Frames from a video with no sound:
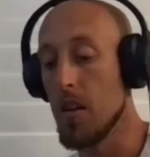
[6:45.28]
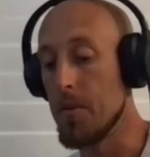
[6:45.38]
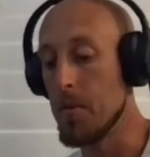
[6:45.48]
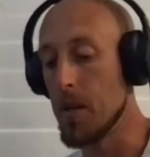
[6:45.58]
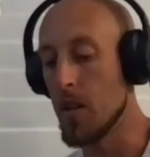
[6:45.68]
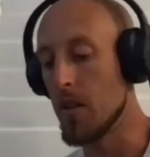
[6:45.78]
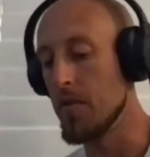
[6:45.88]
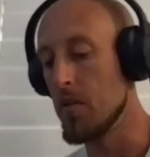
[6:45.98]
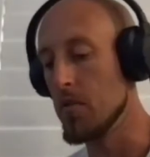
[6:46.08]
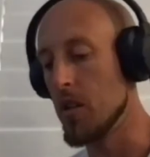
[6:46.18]
mean, my
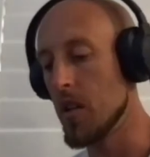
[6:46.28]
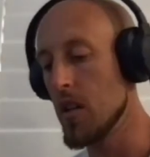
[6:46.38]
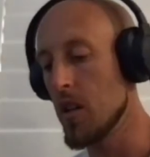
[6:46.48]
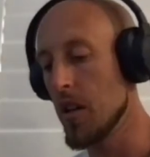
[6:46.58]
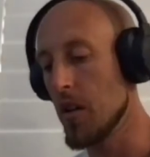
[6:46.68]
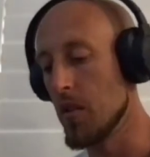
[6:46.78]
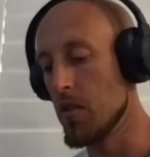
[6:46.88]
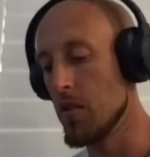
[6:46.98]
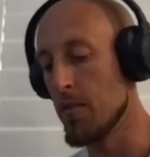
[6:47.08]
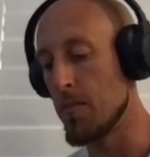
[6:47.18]
girlfriend was like, oh, I think I want
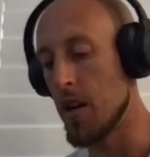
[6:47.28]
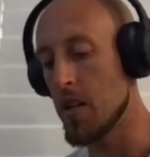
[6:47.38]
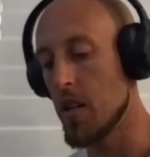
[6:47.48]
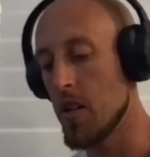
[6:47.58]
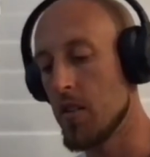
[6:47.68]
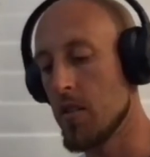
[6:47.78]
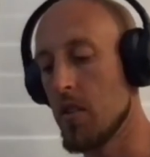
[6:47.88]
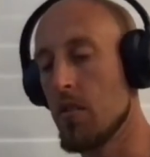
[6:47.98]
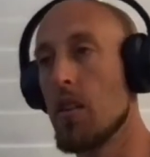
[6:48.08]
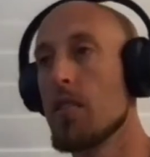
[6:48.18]
to do a Vipassana. I was like,
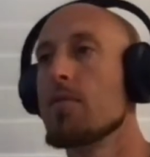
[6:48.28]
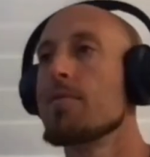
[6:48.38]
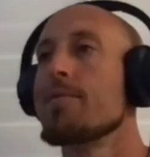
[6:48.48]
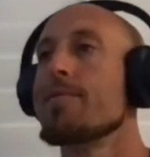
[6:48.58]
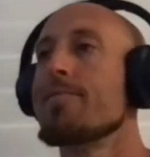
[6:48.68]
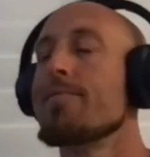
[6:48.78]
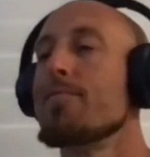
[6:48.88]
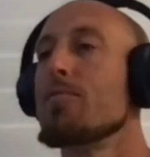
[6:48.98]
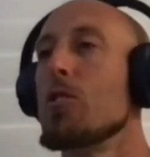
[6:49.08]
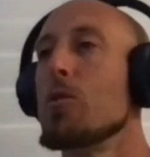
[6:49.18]
well,
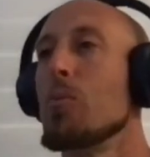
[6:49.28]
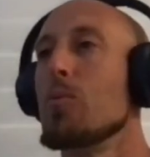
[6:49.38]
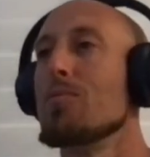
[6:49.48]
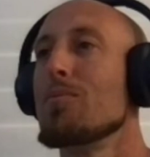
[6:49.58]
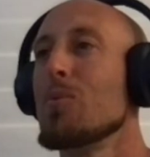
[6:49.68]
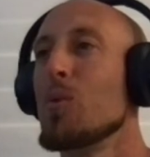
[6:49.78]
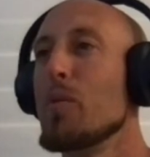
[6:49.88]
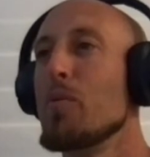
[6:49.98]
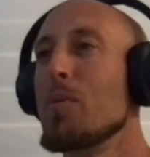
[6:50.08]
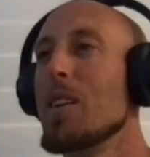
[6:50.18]
just
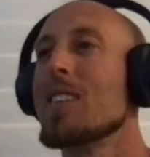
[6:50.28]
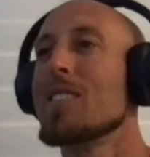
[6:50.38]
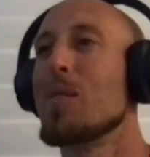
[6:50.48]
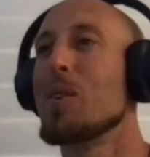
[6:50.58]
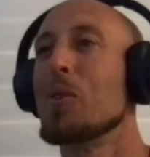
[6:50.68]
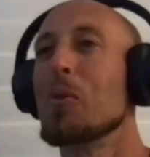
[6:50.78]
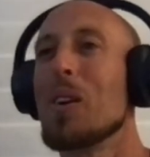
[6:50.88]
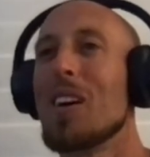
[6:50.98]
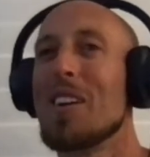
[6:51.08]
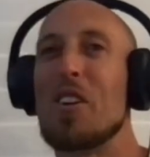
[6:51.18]
wait for me. Cause I want to
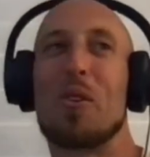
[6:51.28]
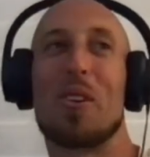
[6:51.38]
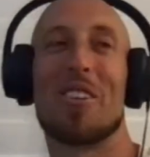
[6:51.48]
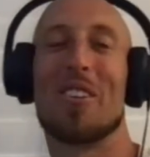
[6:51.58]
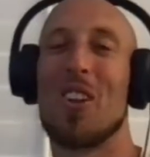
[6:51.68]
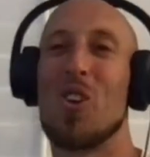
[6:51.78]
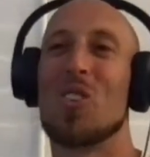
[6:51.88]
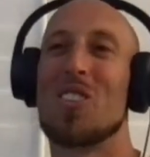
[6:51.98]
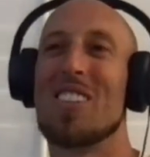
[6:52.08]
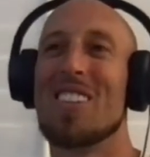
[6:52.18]
do another
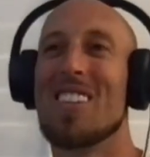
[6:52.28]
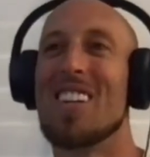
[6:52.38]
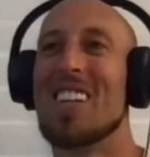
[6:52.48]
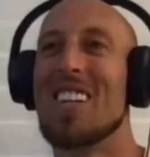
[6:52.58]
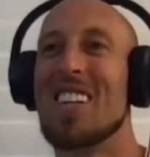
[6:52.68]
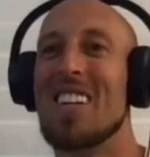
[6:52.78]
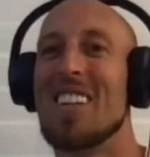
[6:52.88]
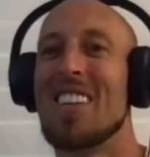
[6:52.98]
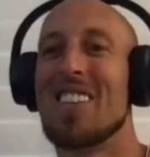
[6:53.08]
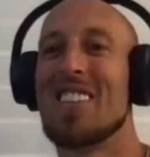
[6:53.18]
one too.
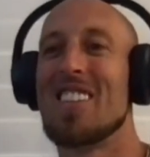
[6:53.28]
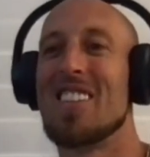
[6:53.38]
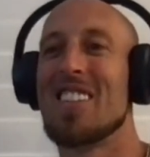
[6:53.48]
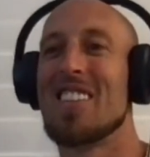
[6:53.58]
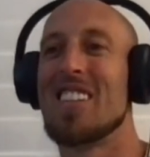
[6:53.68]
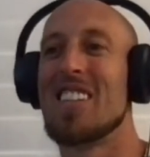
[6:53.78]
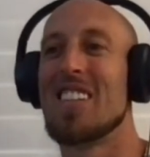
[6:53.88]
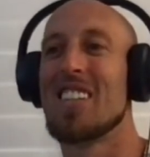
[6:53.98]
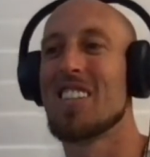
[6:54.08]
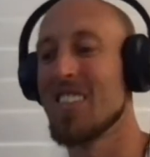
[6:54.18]
There's just,
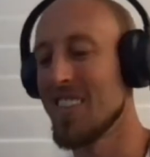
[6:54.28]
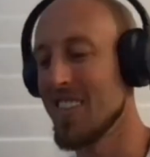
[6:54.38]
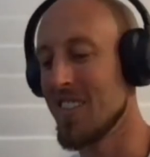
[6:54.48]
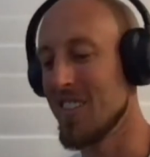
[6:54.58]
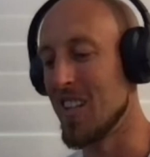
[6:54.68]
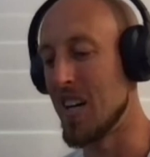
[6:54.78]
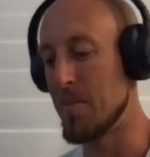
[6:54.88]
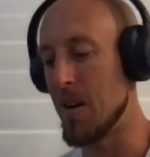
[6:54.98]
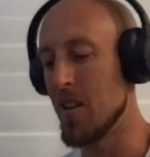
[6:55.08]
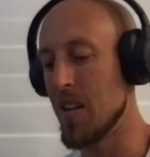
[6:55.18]
there's a lot of
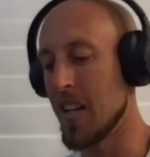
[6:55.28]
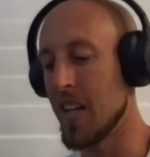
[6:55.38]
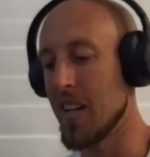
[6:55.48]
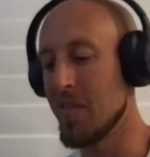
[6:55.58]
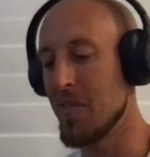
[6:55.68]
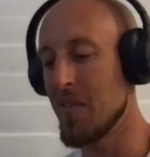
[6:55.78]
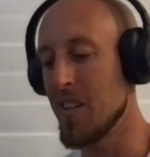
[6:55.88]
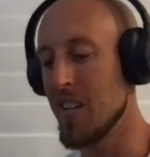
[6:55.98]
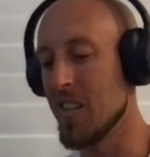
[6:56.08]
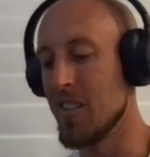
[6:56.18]
power that can come from
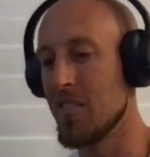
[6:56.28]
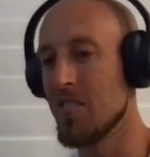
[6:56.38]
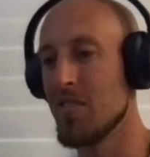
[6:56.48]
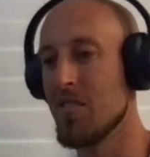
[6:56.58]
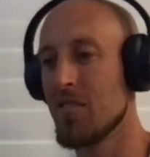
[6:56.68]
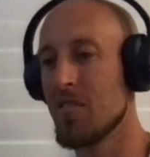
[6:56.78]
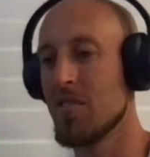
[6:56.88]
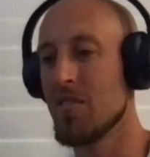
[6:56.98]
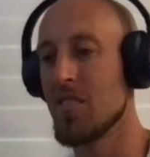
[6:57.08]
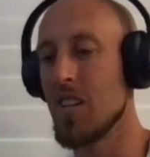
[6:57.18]
it. And
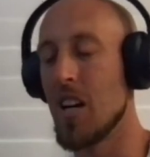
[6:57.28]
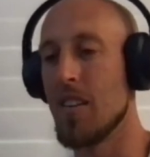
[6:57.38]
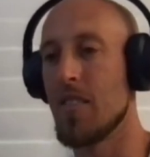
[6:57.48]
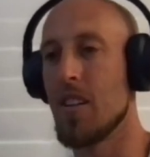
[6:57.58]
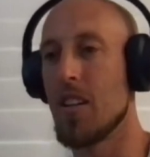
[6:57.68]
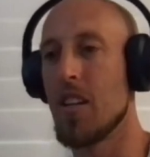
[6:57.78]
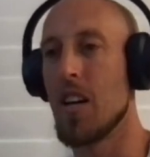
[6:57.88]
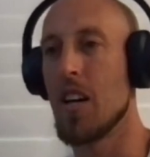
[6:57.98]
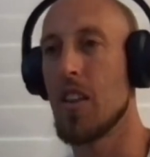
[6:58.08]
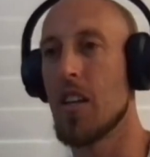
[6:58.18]
yeah, after that
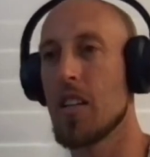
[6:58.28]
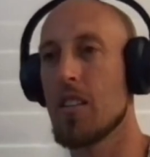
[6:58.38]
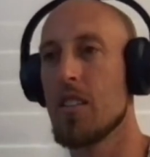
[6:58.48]
day, I think